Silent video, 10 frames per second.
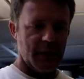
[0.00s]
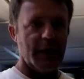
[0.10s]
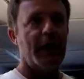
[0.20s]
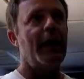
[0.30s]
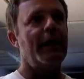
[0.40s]

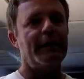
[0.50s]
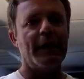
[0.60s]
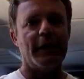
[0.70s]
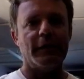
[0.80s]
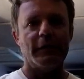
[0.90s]
and
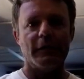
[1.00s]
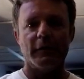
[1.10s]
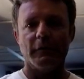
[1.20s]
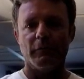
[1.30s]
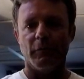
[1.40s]
then
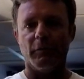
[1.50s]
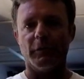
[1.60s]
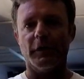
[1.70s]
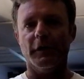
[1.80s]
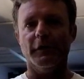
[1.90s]
what
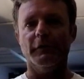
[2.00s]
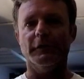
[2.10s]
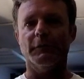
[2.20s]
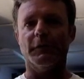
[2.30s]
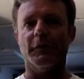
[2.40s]
we're gonna do
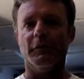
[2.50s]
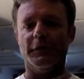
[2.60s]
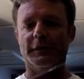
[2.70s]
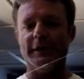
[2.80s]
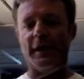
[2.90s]
is we're
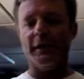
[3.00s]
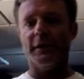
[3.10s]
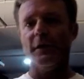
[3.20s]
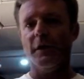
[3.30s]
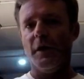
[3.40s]
going to
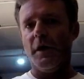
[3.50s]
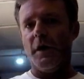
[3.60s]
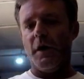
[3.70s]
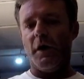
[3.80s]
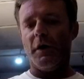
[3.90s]
take
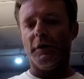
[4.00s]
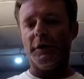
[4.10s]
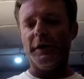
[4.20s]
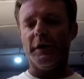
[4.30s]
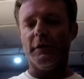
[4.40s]
our
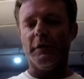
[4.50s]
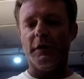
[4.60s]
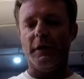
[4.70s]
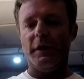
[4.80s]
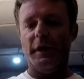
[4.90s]

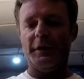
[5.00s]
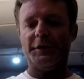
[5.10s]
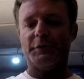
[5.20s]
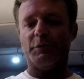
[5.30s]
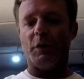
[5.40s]
leader and
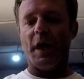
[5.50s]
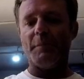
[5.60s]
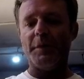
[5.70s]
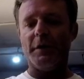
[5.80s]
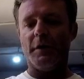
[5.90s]
just
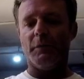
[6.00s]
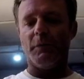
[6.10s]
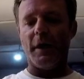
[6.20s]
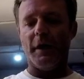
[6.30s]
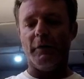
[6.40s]
wrap it
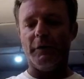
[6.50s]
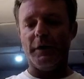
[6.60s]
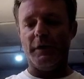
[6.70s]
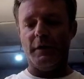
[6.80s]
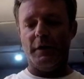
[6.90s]
around